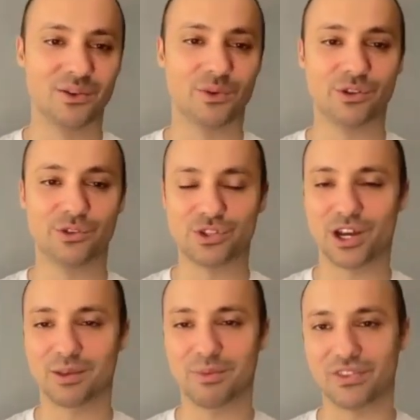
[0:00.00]
where you
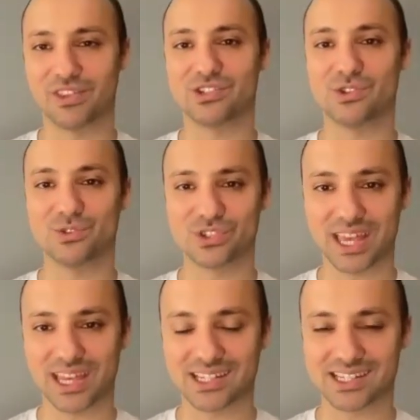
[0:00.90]
talk about these use
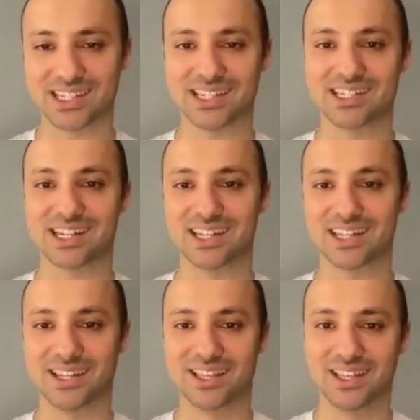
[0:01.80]
cases
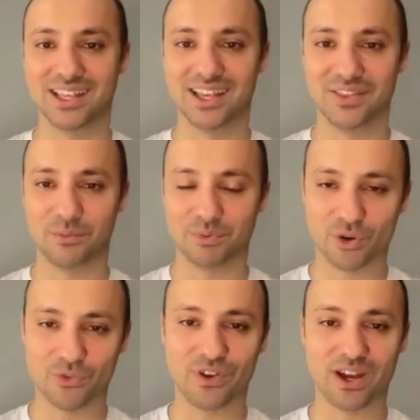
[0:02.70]
and the
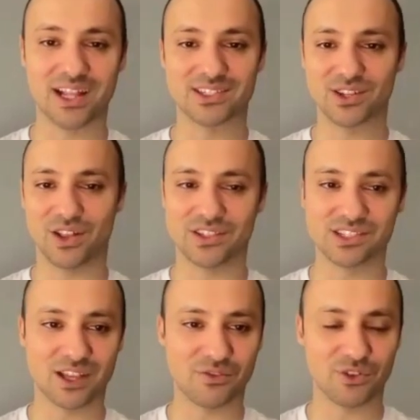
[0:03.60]
profiles and all this
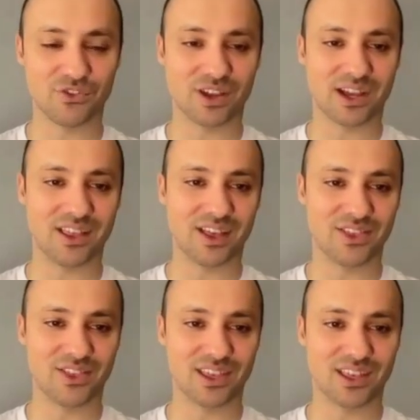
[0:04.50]
stuff, which I
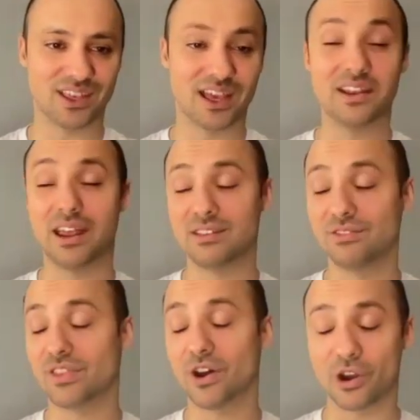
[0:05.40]
think, and
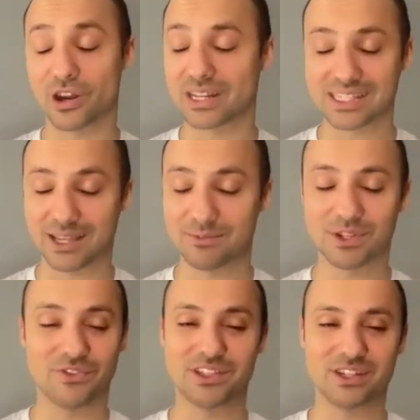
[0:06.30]
even the
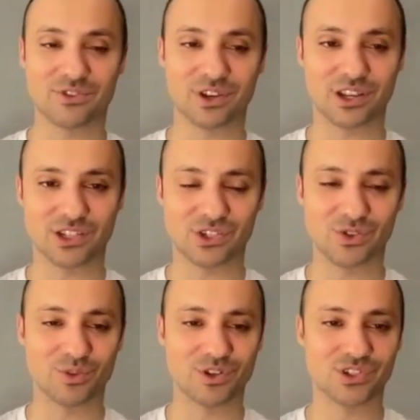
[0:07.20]
archetypes of the different
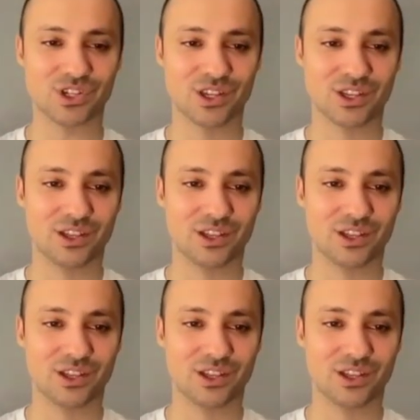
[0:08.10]
consumers,